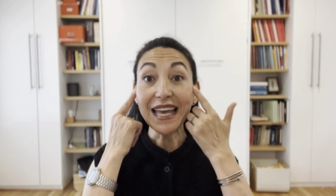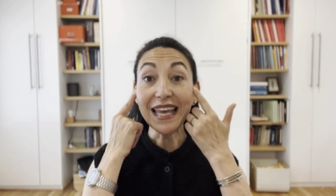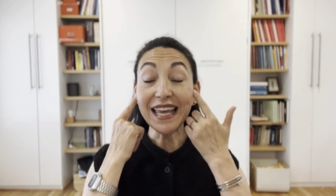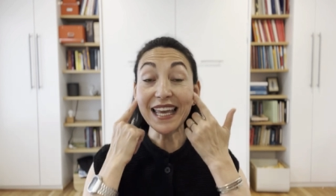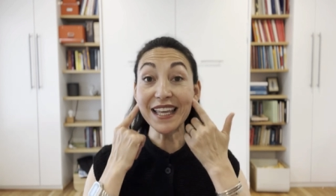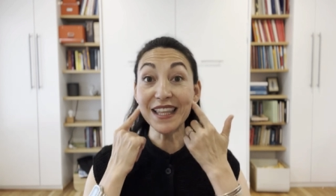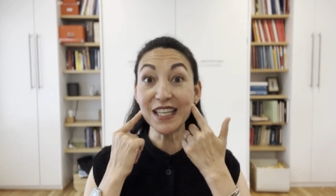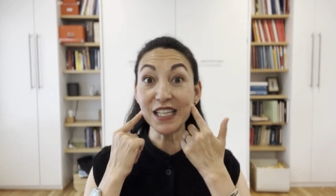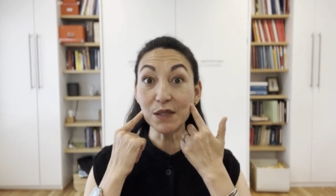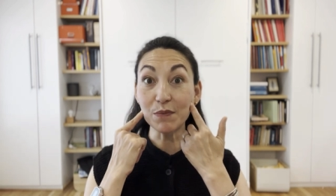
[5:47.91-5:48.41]

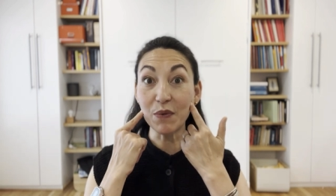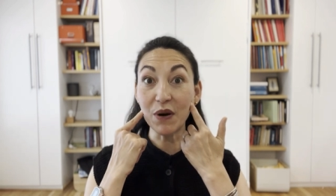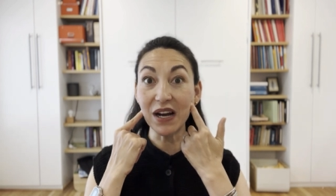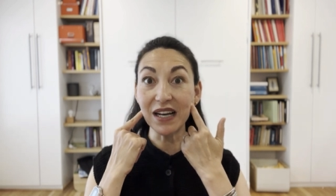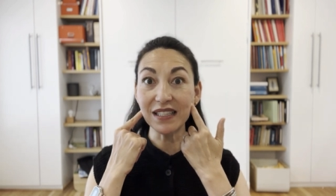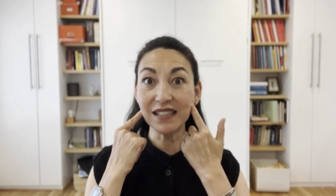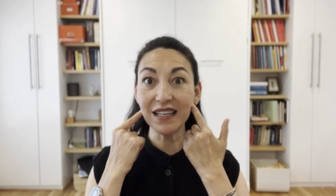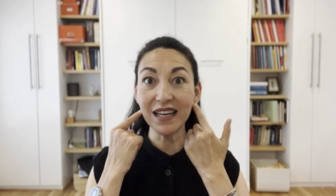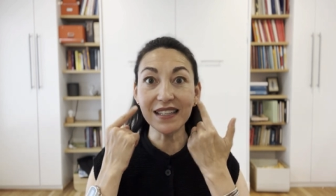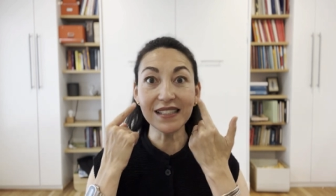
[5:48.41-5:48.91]
In this
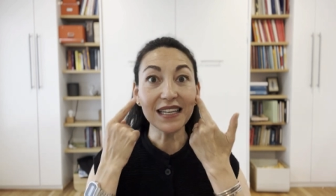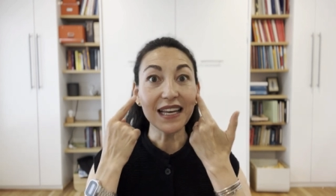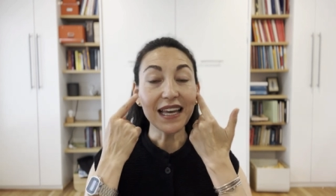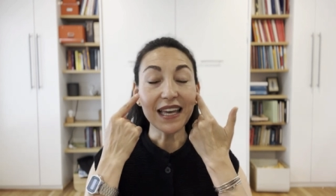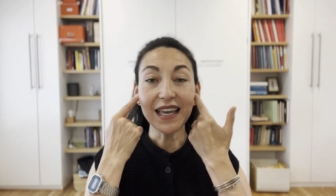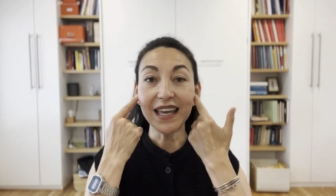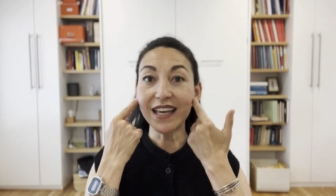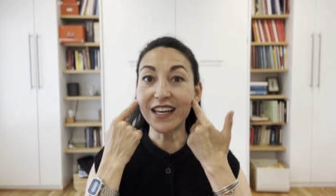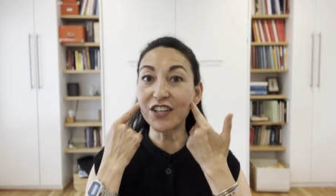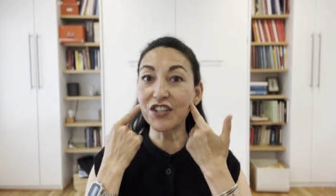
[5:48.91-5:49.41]
process,
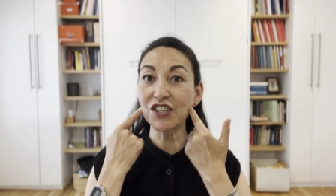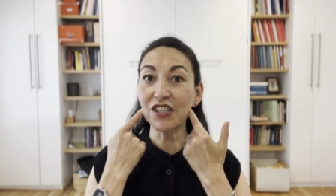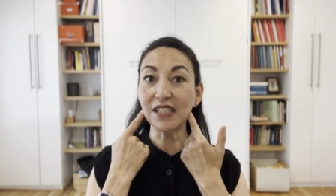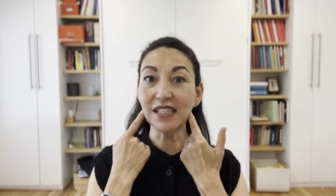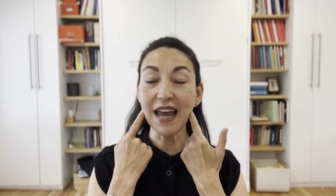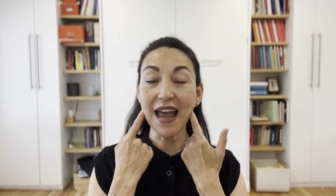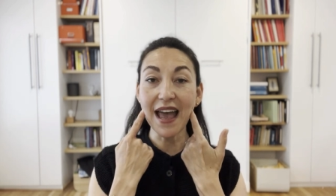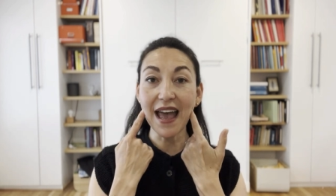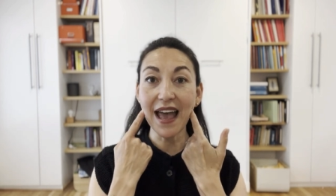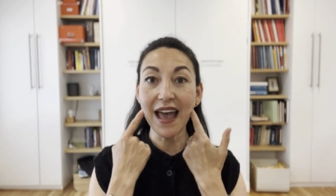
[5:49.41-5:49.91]
it can
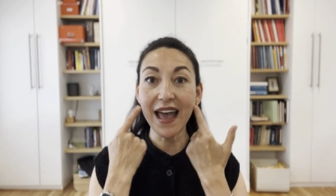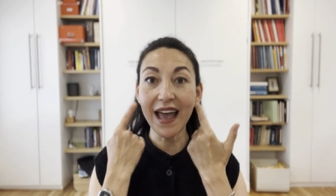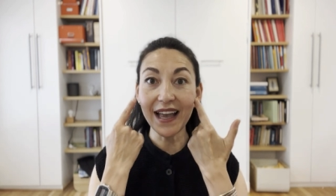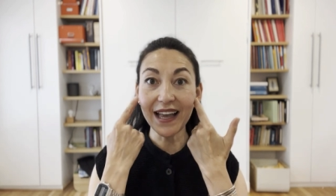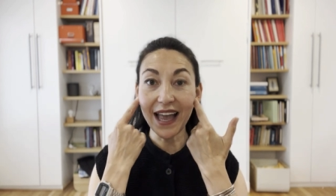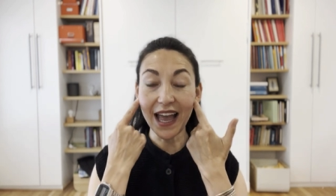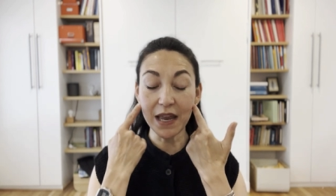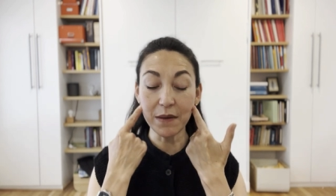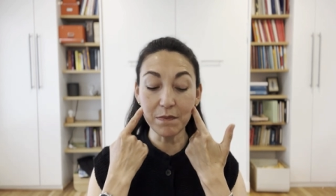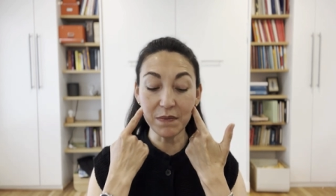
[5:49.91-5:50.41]
just
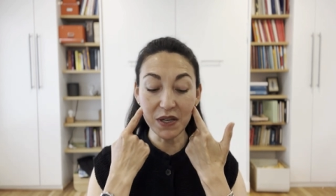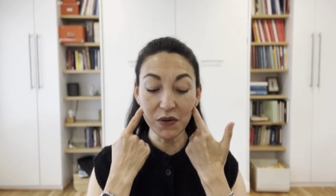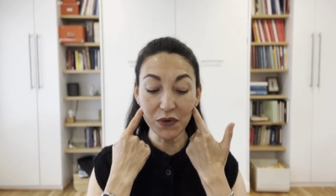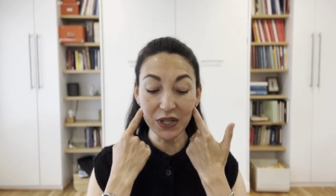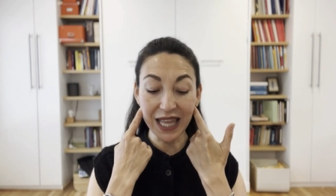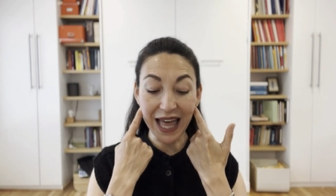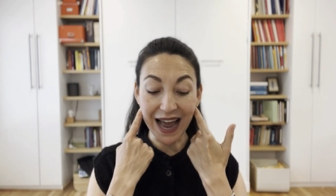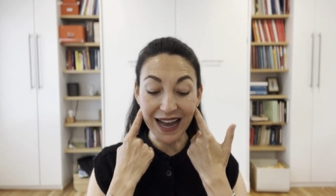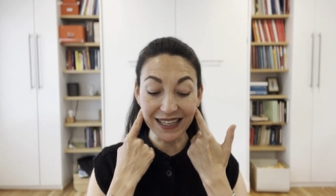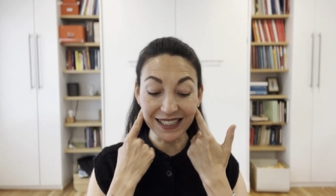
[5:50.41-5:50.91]
hang and be
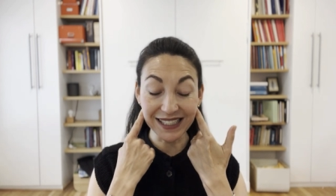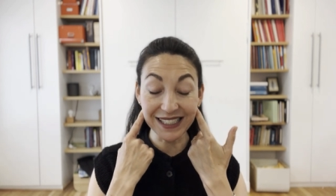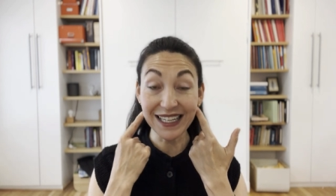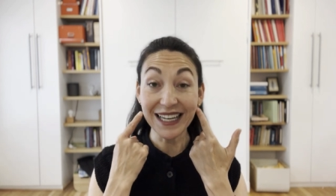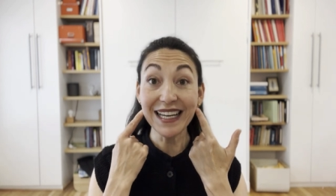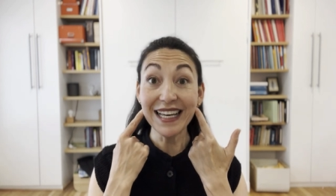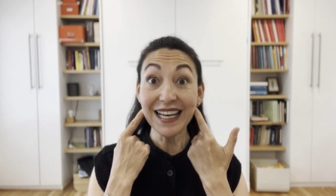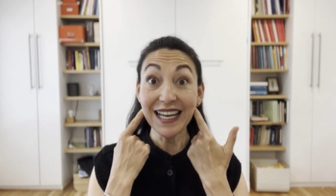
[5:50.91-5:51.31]
relaxed.